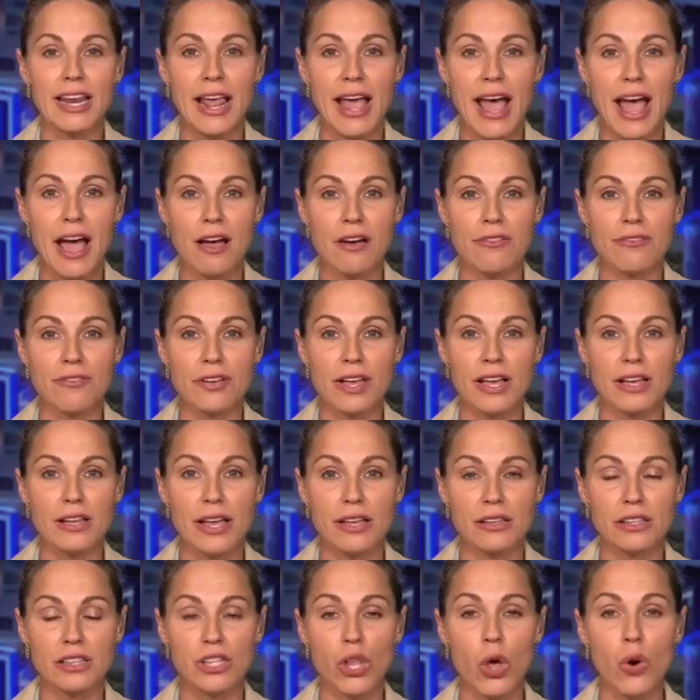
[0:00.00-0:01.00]
have
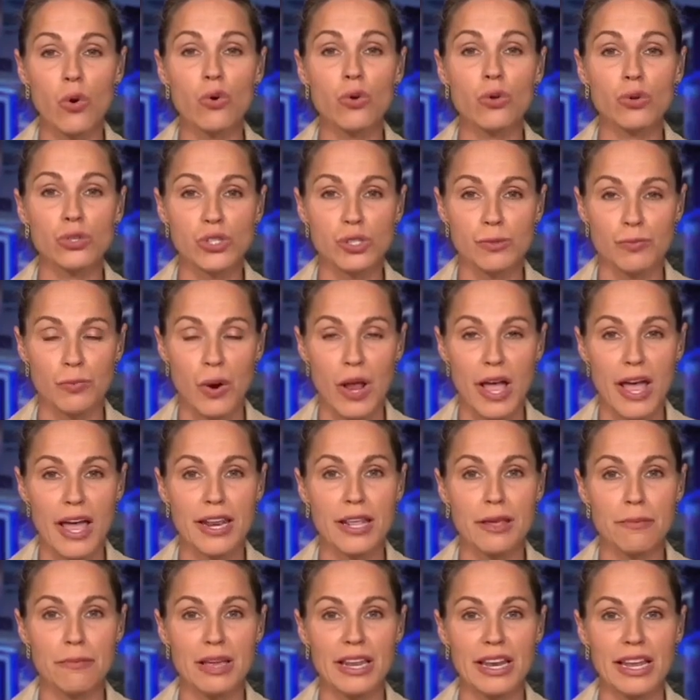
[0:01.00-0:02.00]
local
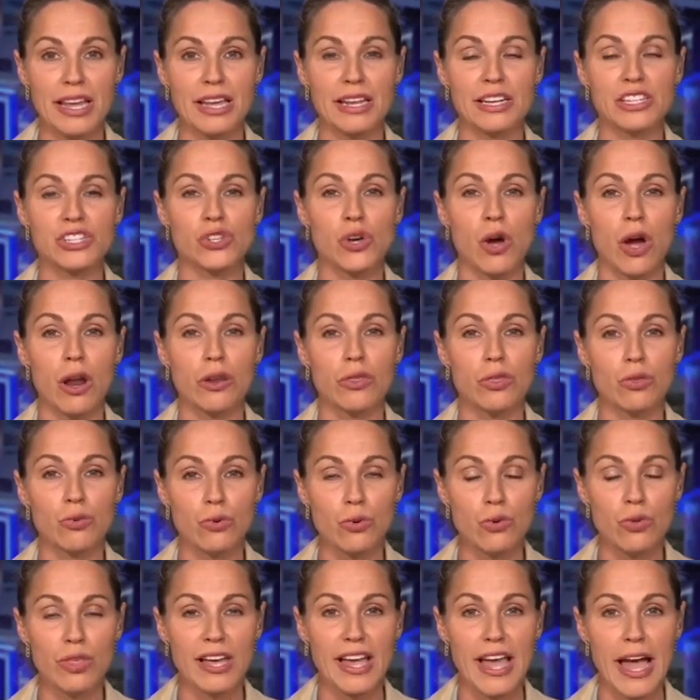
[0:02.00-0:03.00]
spread, meaning it has gone
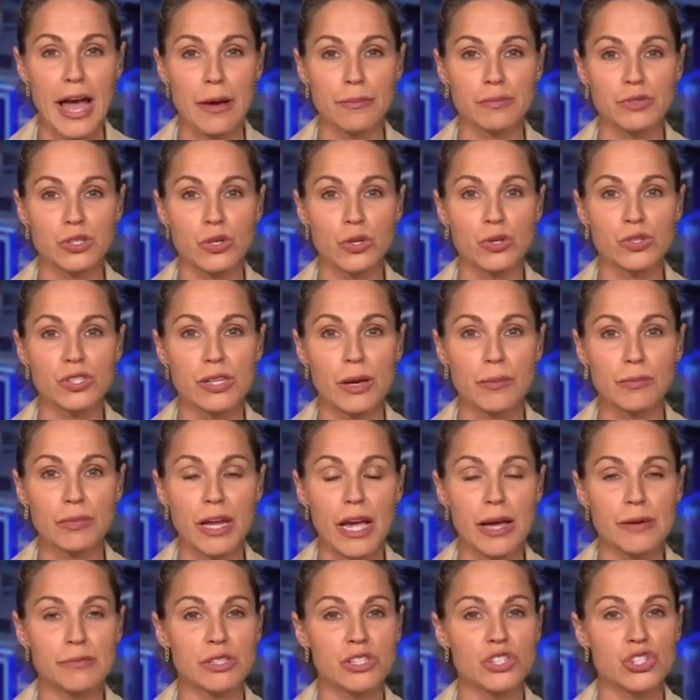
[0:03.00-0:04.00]
through the capsule.
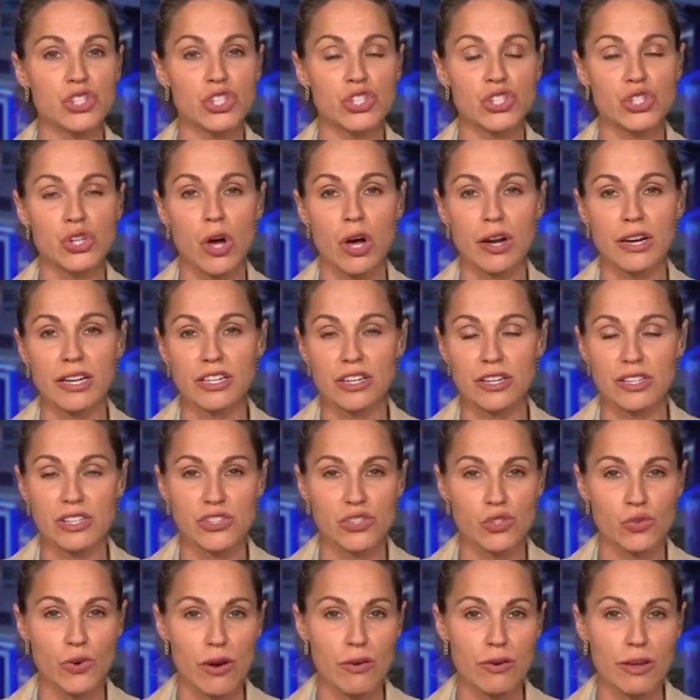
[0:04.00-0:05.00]
Sometimes it's just gone into the
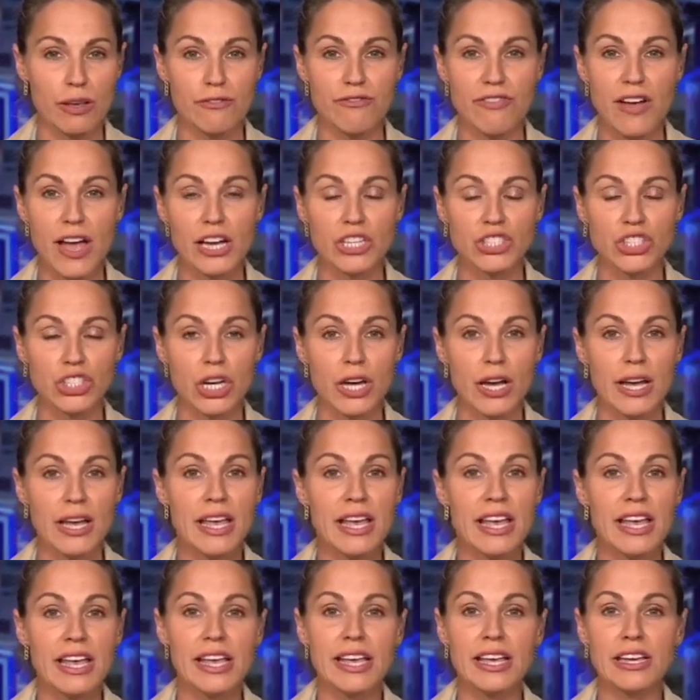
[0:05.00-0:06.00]
surrounding fascia,
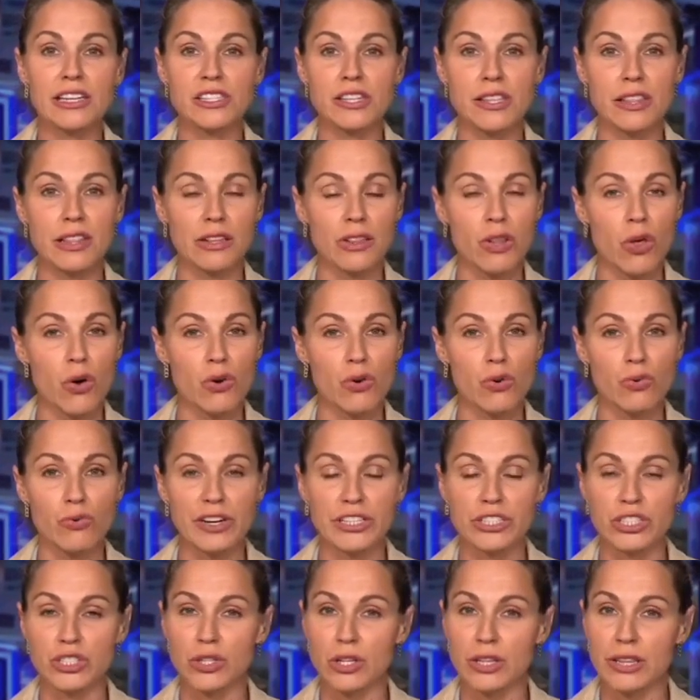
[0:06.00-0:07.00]
into the local
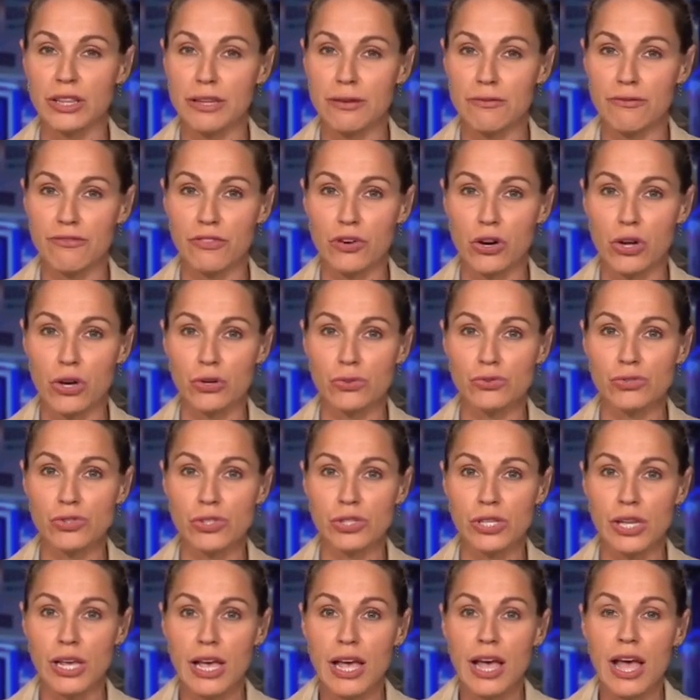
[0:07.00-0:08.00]
regional lymph
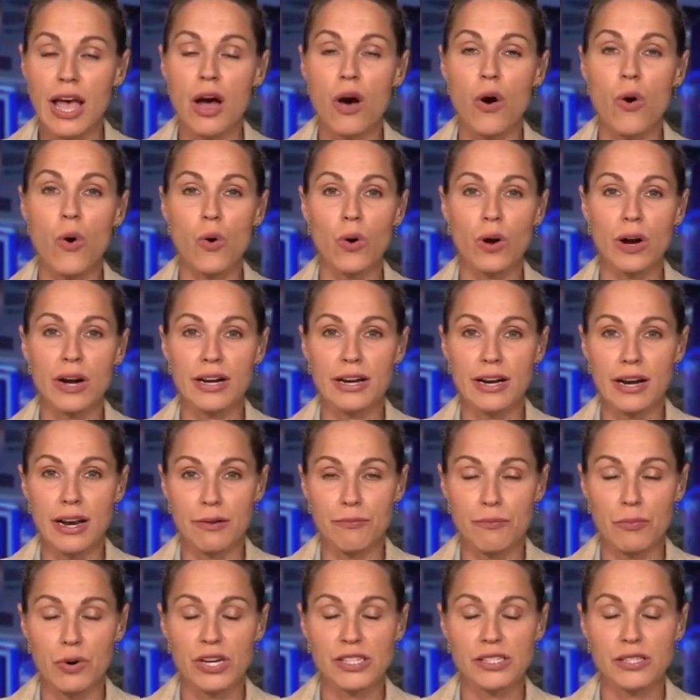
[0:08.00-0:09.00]
nodes, or in
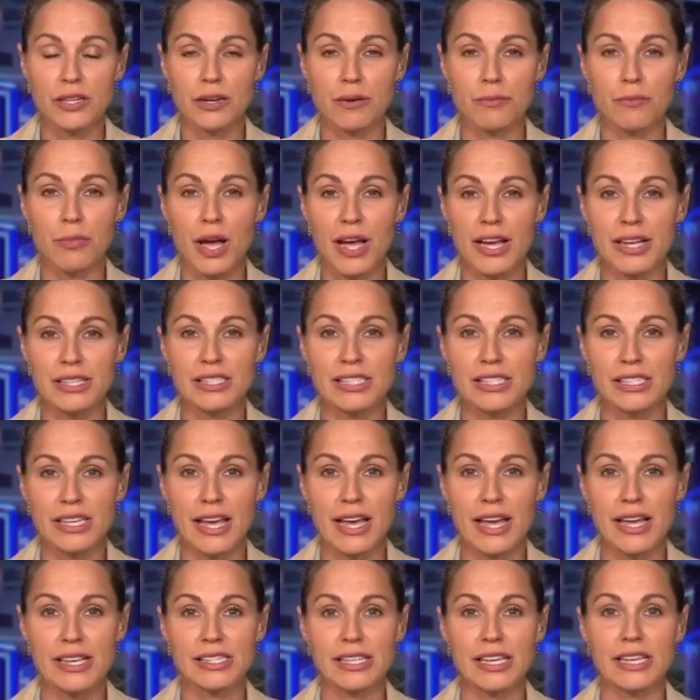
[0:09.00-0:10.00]
President Biden's
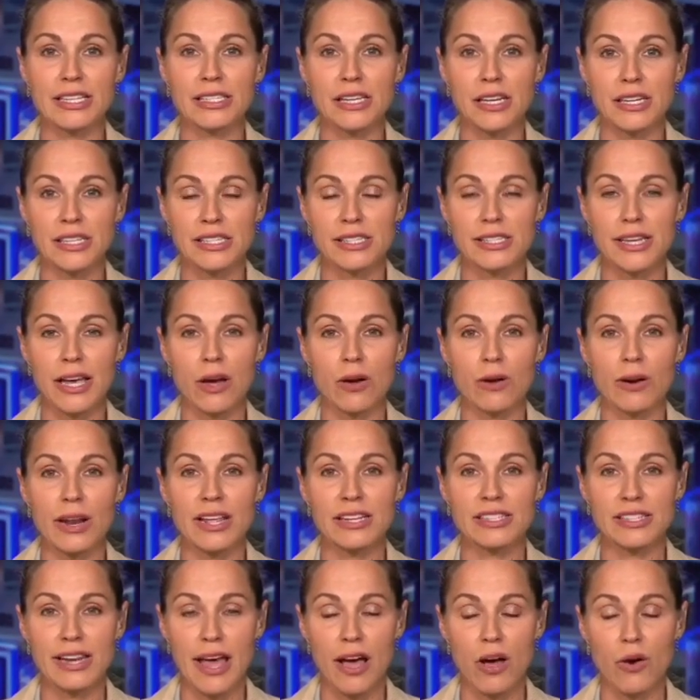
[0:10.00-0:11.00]
case, it
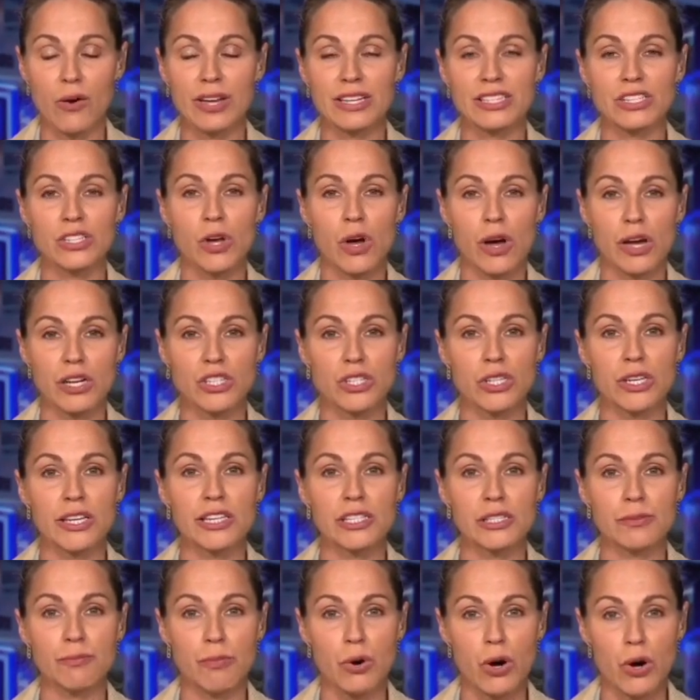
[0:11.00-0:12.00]
has gone to
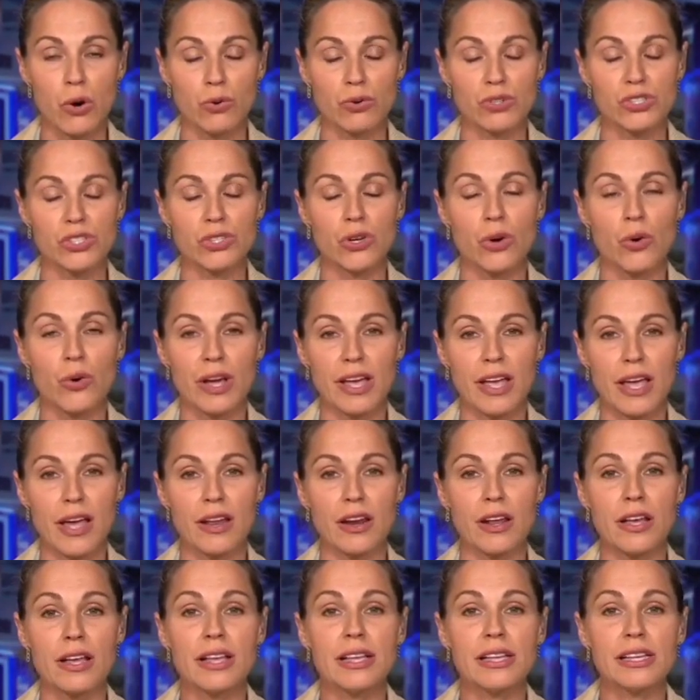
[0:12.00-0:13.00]
his bone. So
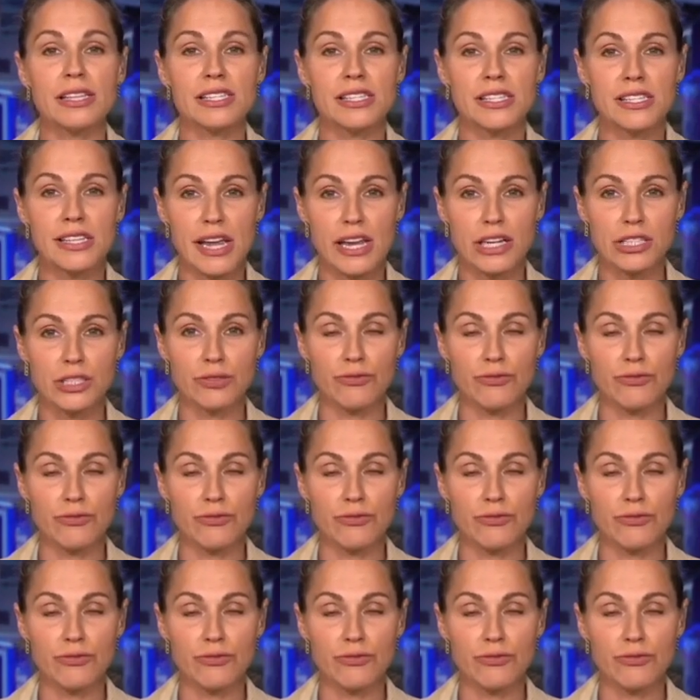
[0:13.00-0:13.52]
again, stage